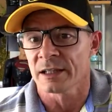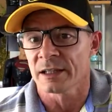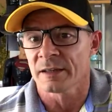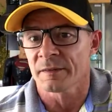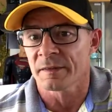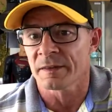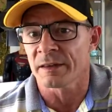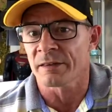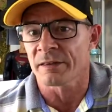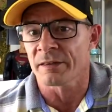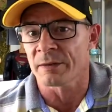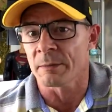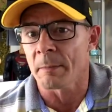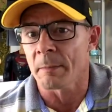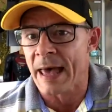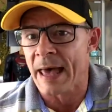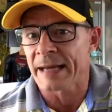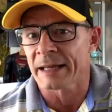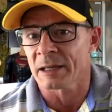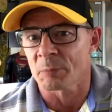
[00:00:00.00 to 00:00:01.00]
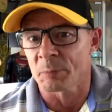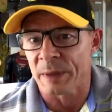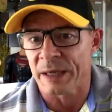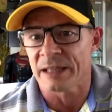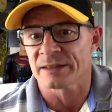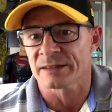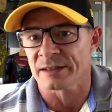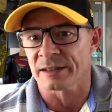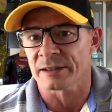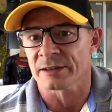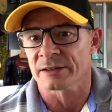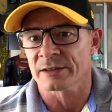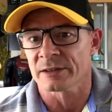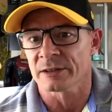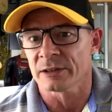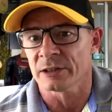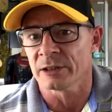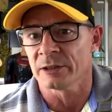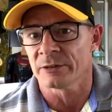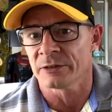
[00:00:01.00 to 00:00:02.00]
the thematic basis
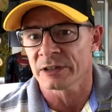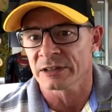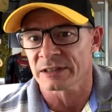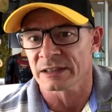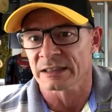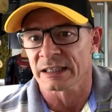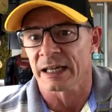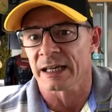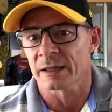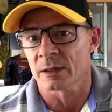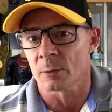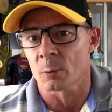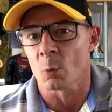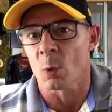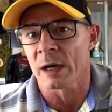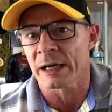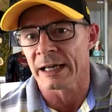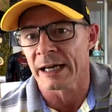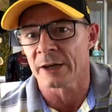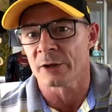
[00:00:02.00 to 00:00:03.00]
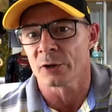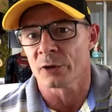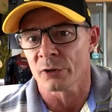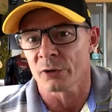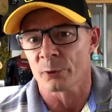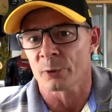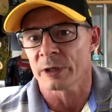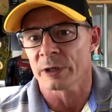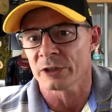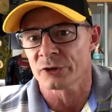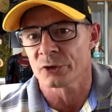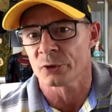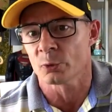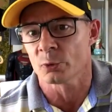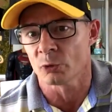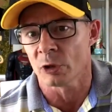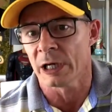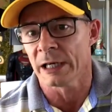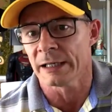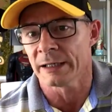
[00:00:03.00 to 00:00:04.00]
of his entire 103 issue
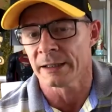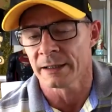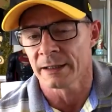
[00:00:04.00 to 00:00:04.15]
run.